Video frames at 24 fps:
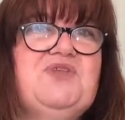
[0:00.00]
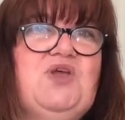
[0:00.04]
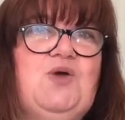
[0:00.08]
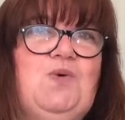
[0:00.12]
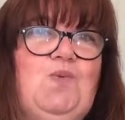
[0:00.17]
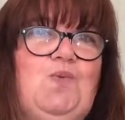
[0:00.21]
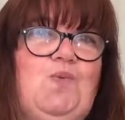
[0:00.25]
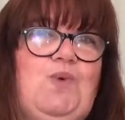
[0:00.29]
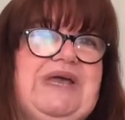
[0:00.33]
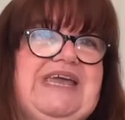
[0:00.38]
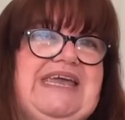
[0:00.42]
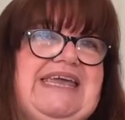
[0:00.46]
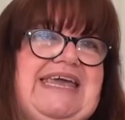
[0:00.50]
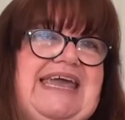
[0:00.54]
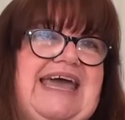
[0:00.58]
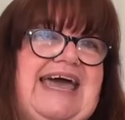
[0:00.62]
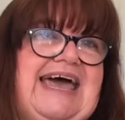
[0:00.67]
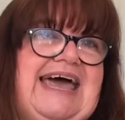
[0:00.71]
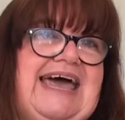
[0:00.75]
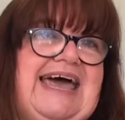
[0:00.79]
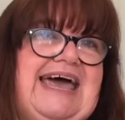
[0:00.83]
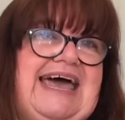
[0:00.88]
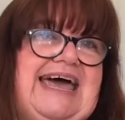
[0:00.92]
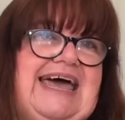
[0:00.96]
We
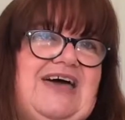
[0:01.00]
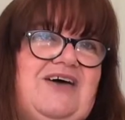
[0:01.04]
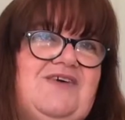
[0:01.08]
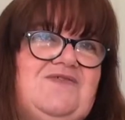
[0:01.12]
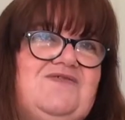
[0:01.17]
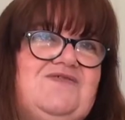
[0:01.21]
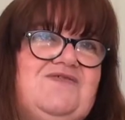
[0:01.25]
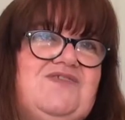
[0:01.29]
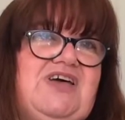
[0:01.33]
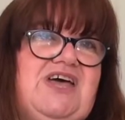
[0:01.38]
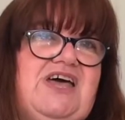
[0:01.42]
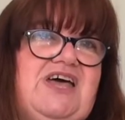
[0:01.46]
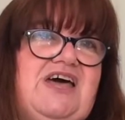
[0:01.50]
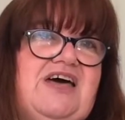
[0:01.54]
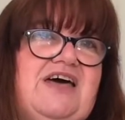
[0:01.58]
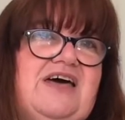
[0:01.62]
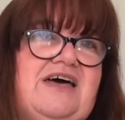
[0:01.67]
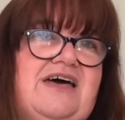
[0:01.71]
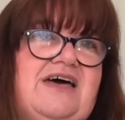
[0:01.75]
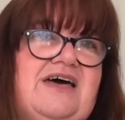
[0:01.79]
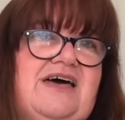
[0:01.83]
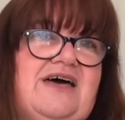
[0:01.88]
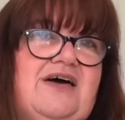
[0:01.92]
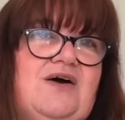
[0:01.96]
have
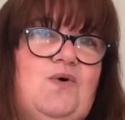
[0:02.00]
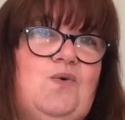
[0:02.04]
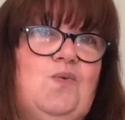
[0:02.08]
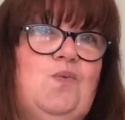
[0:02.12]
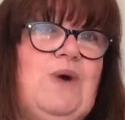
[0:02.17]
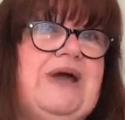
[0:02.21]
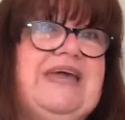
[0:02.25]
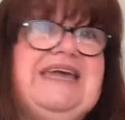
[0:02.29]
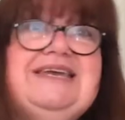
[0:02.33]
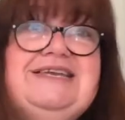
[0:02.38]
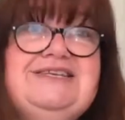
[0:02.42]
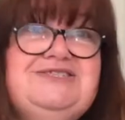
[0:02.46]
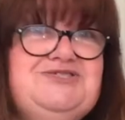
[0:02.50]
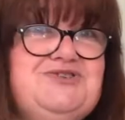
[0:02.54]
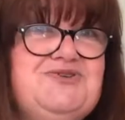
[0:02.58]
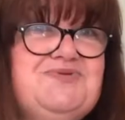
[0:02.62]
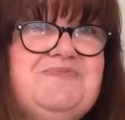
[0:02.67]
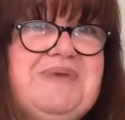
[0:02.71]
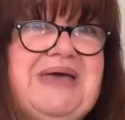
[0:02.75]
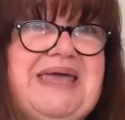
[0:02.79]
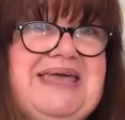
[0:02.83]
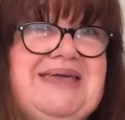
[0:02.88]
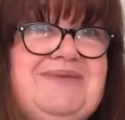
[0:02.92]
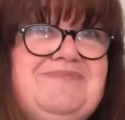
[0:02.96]
weighed your
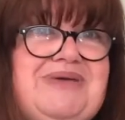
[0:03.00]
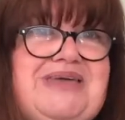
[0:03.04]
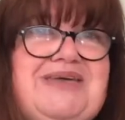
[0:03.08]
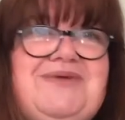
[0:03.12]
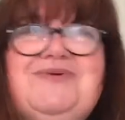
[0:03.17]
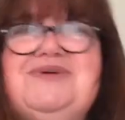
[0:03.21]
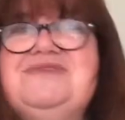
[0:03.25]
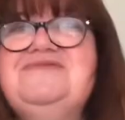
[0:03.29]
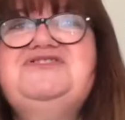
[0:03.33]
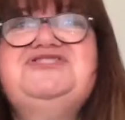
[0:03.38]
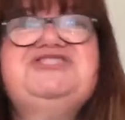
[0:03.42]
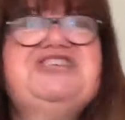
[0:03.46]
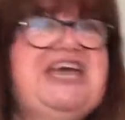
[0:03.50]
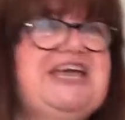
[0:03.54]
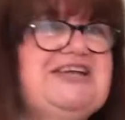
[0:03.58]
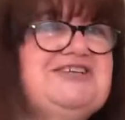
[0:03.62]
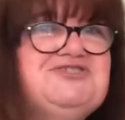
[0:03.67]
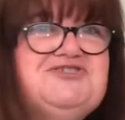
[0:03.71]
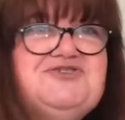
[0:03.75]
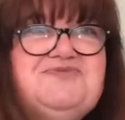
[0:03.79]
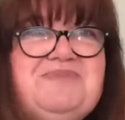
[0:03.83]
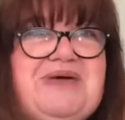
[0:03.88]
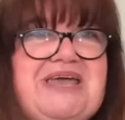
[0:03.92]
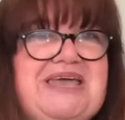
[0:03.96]
baby, we've
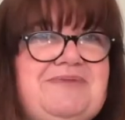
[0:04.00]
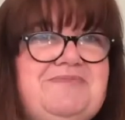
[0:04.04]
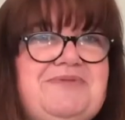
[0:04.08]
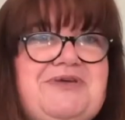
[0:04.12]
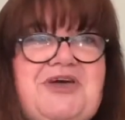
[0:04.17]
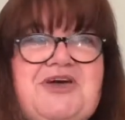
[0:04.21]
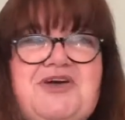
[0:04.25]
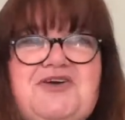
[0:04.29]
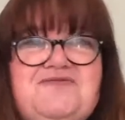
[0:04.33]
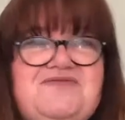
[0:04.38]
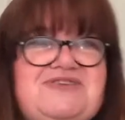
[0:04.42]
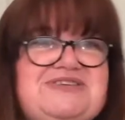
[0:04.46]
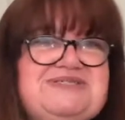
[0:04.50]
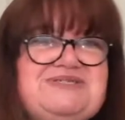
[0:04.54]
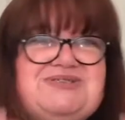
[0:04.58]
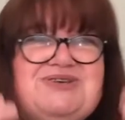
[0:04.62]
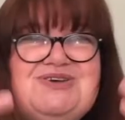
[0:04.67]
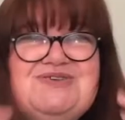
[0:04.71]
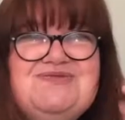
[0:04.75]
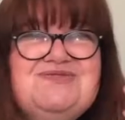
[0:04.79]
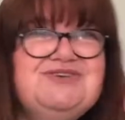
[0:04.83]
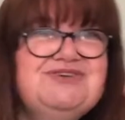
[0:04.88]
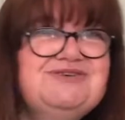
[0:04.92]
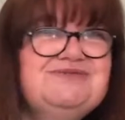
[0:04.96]
checked your baby over, so
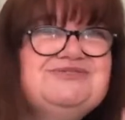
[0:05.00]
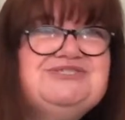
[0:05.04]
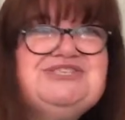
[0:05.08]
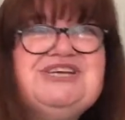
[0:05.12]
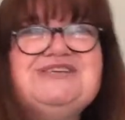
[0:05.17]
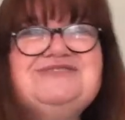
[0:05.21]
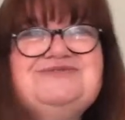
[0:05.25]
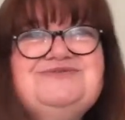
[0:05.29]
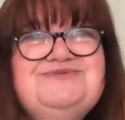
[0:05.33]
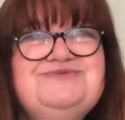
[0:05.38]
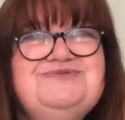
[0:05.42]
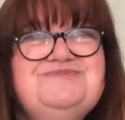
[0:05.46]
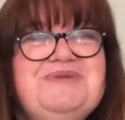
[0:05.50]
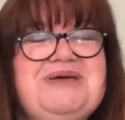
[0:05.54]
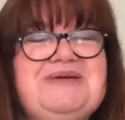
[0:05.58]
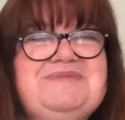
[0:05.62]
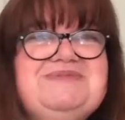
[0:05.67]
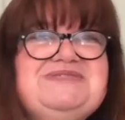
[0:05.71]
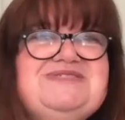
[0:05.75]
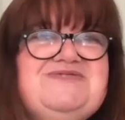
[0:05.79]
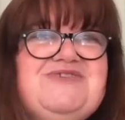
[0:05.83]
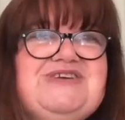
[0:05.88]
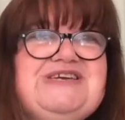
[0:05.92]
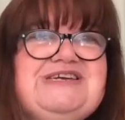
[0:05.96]
have you, checked all the
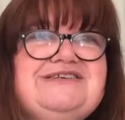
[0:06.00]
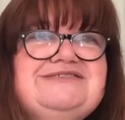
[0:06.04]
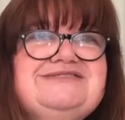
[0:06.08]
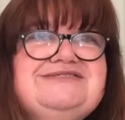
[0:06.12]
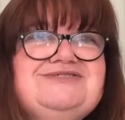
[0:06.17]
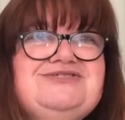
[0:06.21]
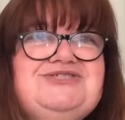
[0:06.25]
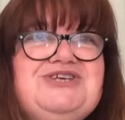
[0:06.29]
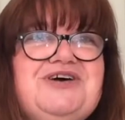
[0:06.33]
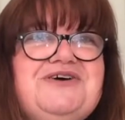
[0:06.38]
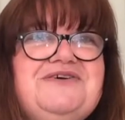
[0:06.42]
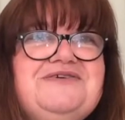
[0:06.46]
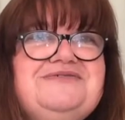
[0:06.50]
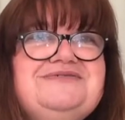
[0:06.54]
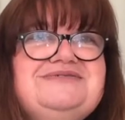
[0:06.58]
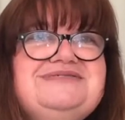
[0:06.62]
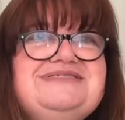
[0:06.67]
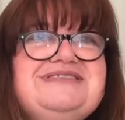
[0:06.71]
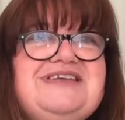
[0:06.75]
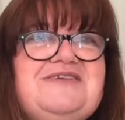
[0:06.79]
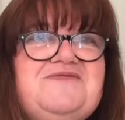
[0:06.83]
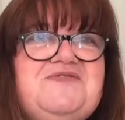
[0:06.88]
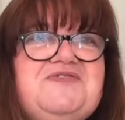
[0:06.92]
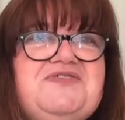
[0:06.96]
baby's fingers and toes
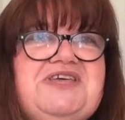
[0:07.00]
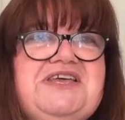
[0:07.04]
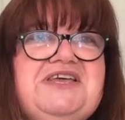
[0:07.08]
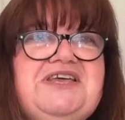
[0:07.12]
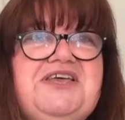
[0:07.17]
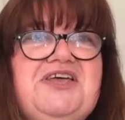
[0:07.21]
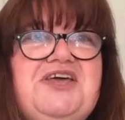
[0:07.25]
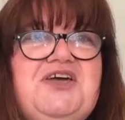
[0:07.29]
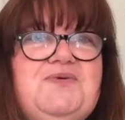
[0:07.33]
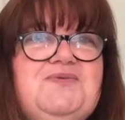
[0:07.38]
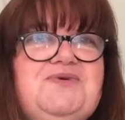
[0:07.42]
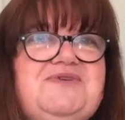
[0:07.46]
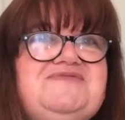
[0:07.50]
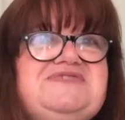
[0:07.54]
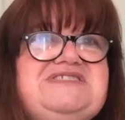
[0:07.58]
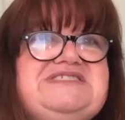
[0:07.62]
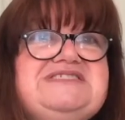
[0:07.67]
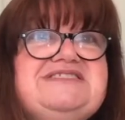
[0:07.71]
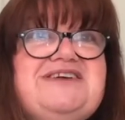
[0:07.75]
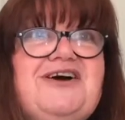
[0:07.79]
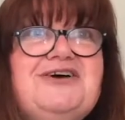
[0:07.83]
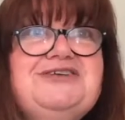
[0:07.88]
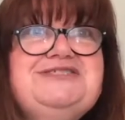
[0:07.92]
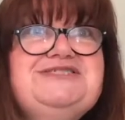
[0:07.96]
and everything. We've
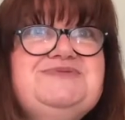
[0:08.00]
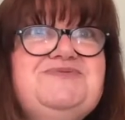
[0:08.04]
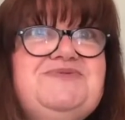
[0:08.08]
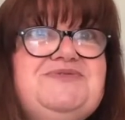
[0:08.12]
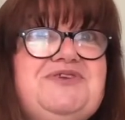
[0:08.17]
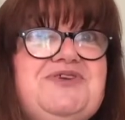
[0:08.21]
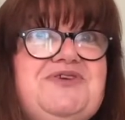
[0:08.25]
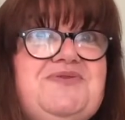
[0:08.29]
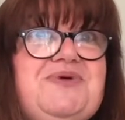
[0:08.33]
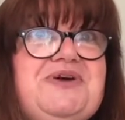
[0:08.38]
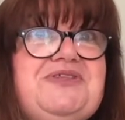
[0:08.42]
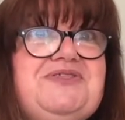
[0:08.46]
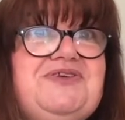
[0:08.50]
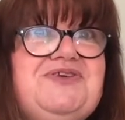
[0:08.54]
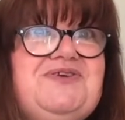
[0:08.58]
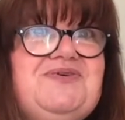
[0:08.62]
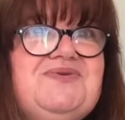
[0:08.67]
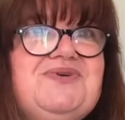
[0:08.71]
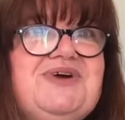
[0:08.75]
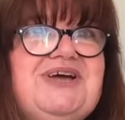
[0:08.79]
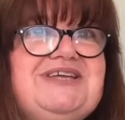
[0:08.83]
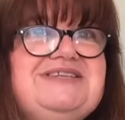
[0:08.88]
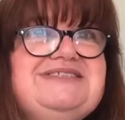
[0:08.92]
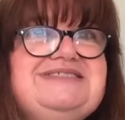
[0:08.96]
discussed with you whether
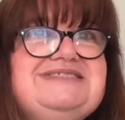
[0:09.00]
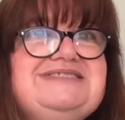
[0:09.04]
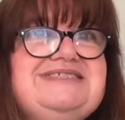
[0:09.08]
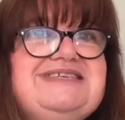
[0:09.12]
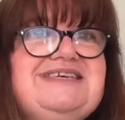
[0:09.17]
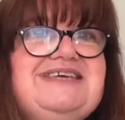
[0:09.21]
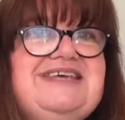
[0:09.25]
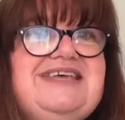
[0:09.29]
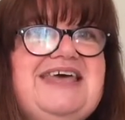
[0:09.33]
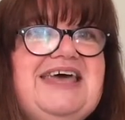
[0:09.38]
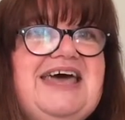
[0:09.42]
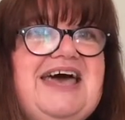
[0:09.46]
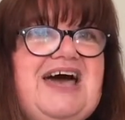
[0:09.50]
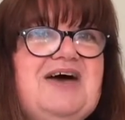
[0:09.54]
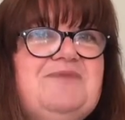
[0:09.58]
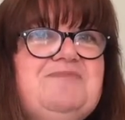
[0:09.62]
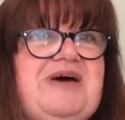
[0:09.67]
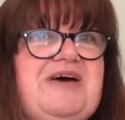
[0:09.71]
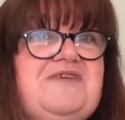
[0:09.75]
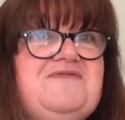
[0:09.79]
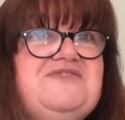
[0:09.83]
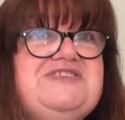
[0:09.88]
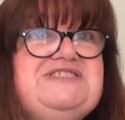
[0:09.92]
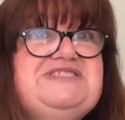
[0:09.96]
you're going to
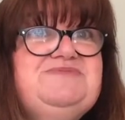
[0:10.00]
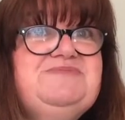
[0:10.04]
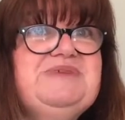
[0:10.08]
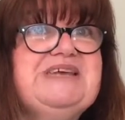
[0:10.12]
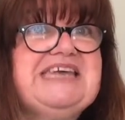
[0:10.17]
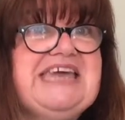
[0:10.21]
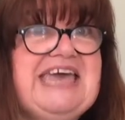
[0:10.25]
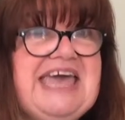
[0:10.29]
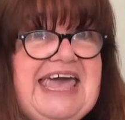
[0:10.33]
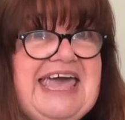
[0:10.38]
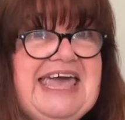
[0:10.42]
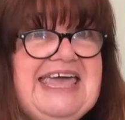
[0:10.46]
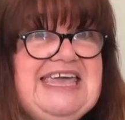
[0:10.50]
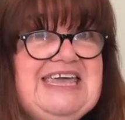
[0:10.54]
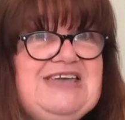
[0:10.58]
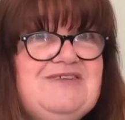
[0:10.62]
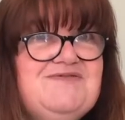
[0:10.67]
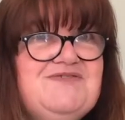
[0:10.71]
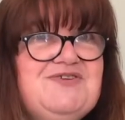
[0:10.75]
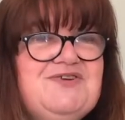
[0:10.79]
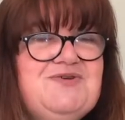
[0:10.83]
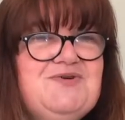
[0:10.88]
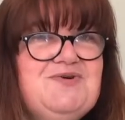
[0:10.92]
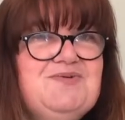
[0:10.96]
have vitamin K for your